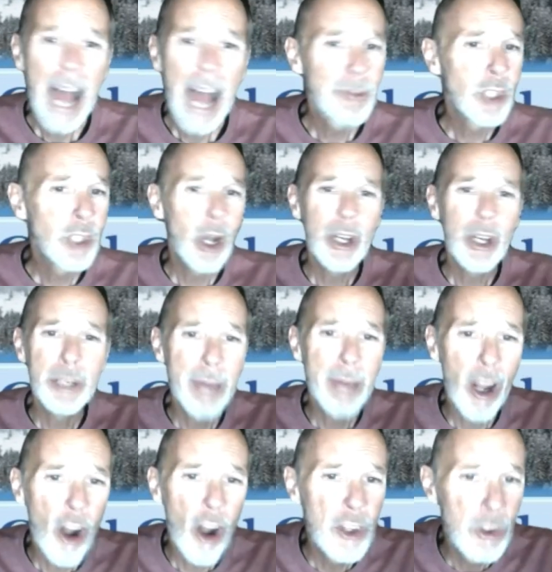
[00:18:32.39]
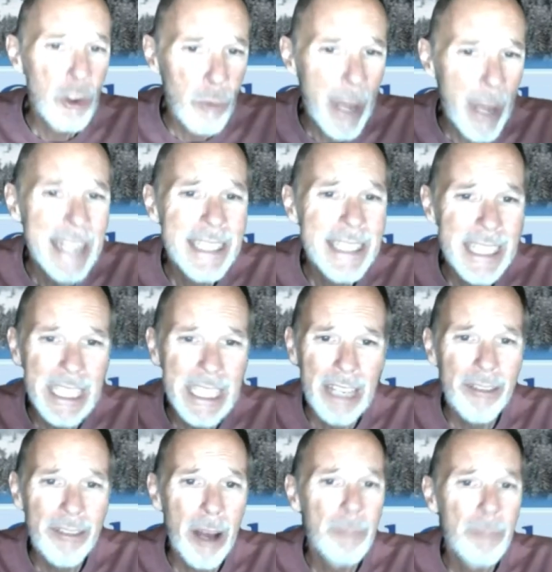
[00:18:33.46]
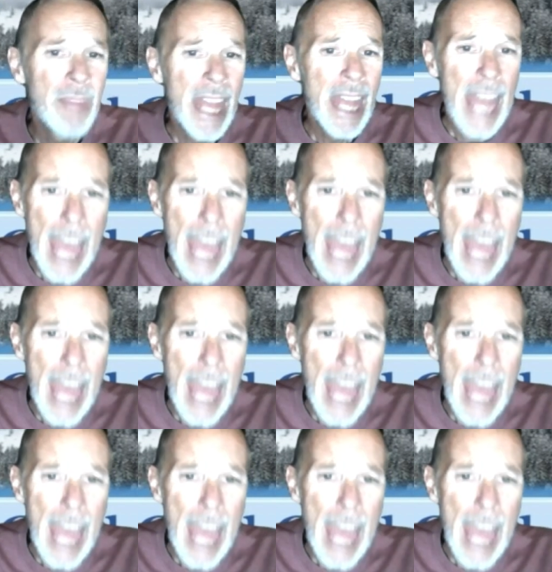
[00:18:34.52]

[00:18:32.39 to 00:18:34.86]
I'm talking about, are you ready to give up